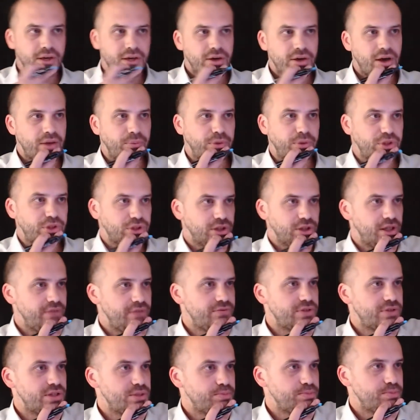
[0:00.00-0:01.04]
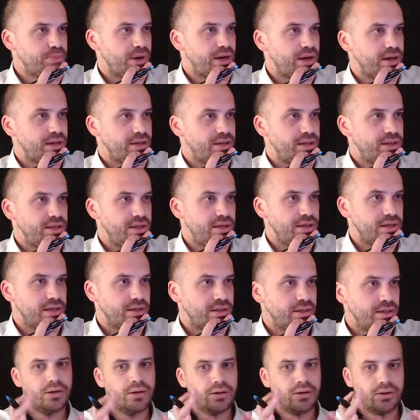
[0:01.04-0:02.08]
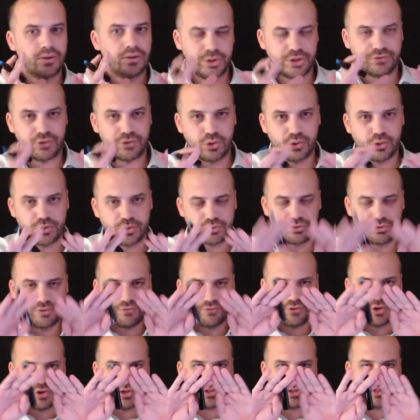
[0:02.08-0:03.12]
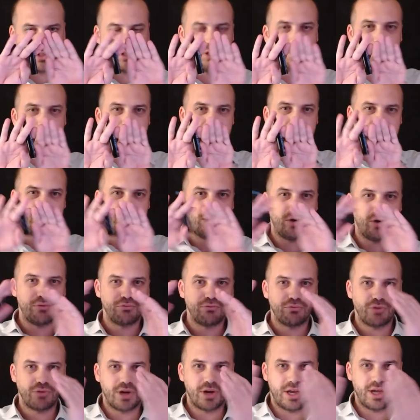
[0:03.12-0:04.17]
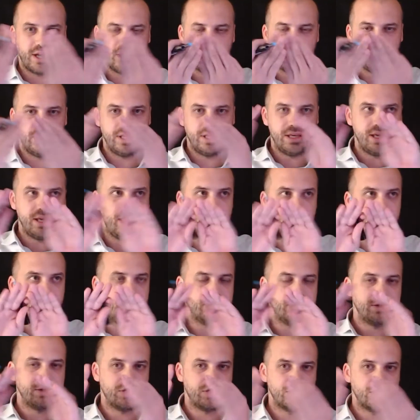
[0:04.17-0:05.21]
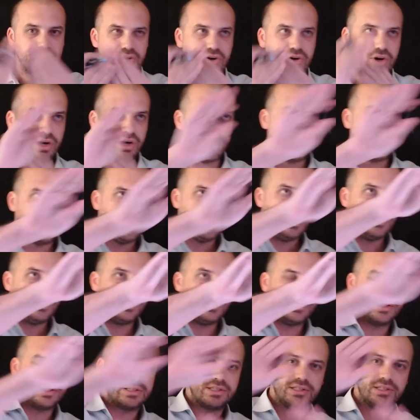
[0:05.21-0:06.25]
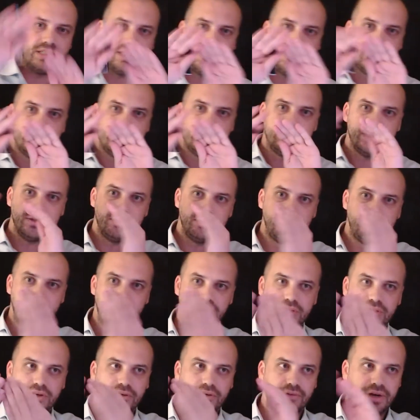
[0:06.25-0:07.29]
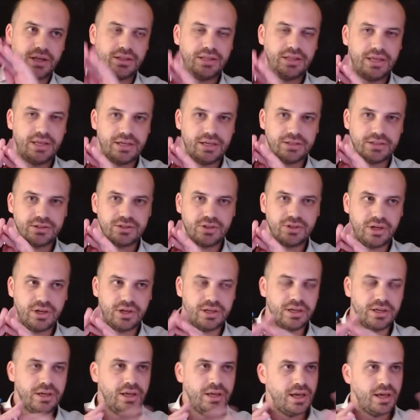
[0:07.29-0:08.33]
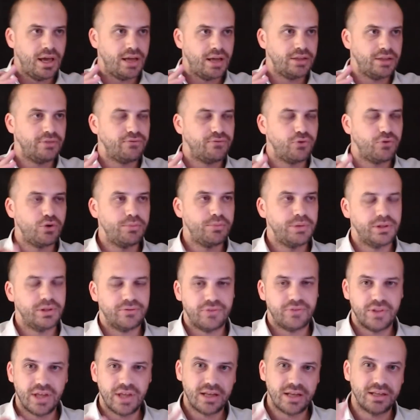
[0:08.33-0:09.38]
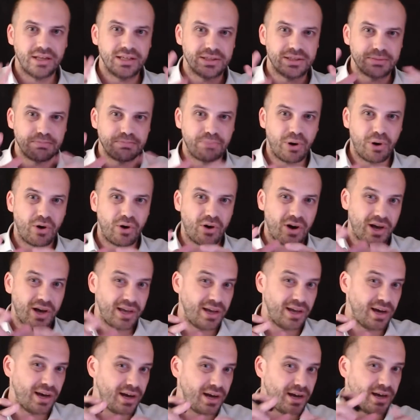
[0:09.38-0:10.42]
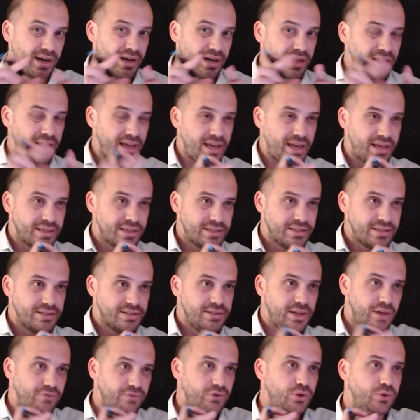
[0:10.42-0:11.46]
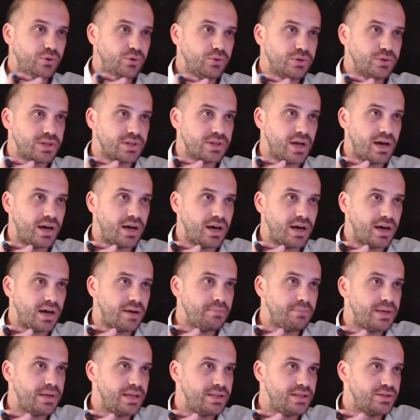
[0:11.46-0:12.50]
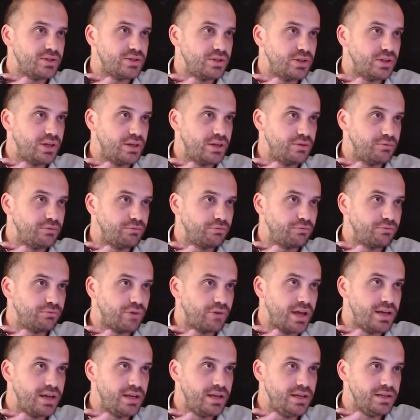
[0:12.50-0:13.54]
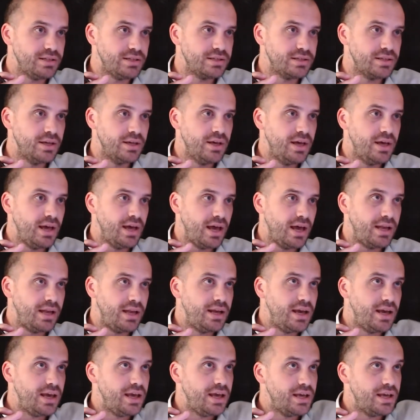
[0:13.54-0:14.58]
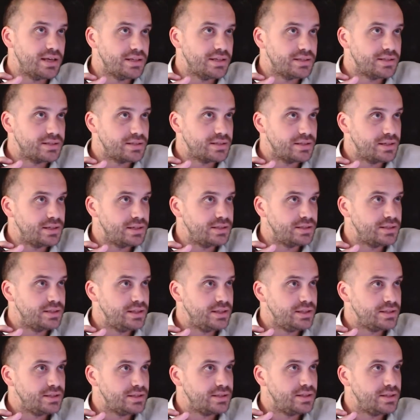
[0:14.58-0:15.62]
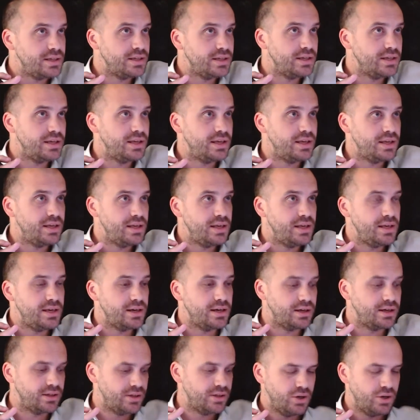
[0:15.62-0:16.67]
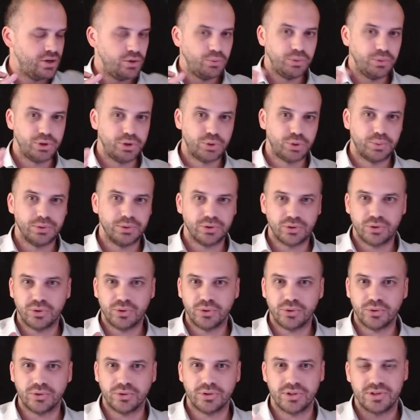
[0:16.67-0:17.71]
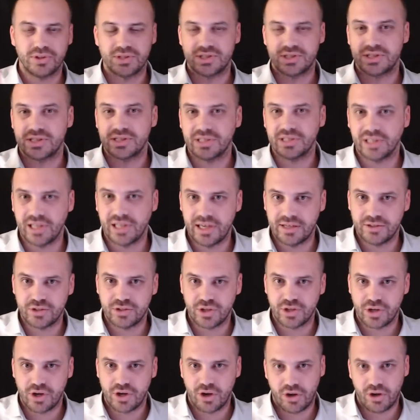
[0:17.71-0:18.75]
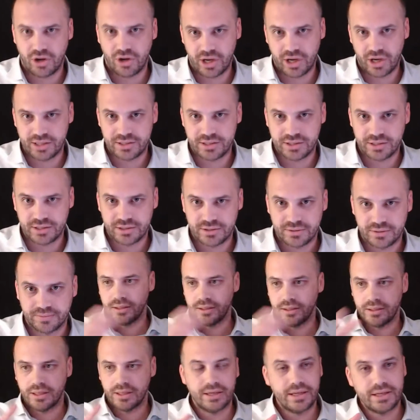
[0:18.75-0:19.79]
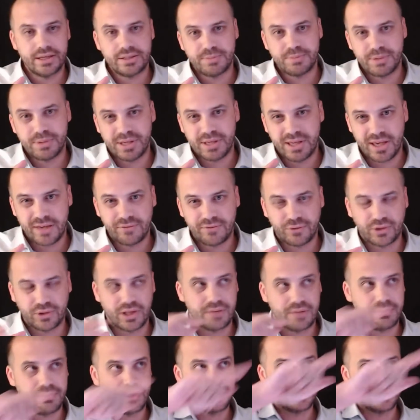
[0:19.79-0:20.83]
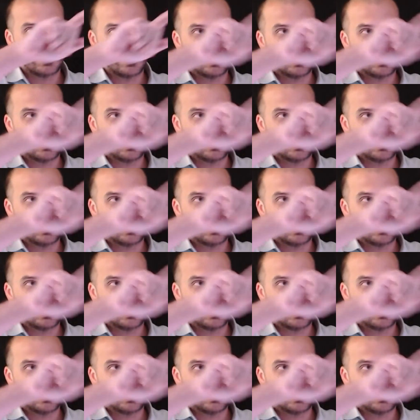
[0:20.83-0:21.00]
And which leaves this part here, which of course refers to the bit around the outside, the slanted bit around the outside. And the formula for that is pi r s. Now, of course, r means the radius, and s is this thing here, which we'll call the slant height. Now, you need to be careful there because the